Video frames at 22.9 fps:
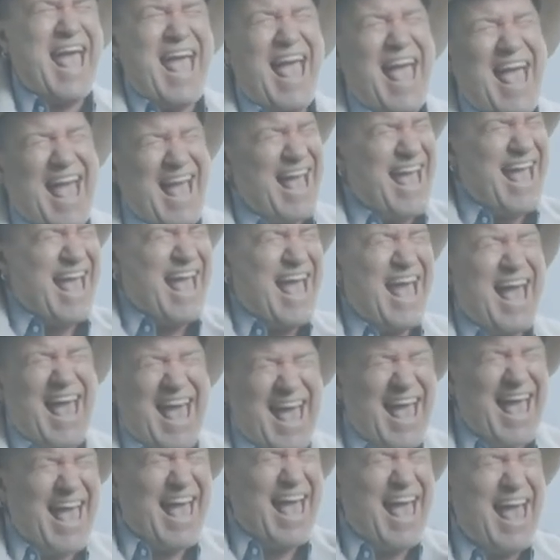has become the
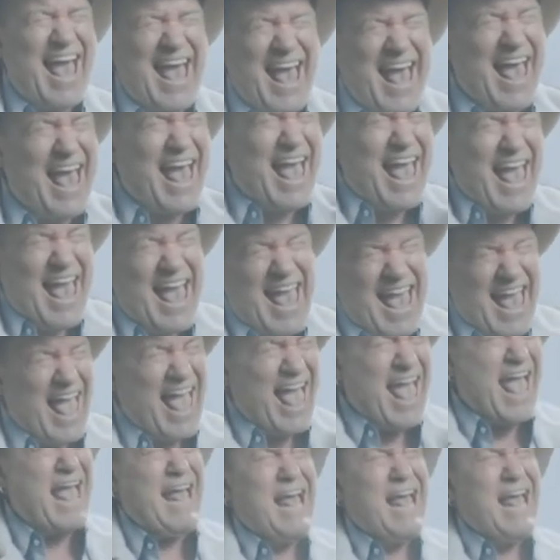stuff of legends,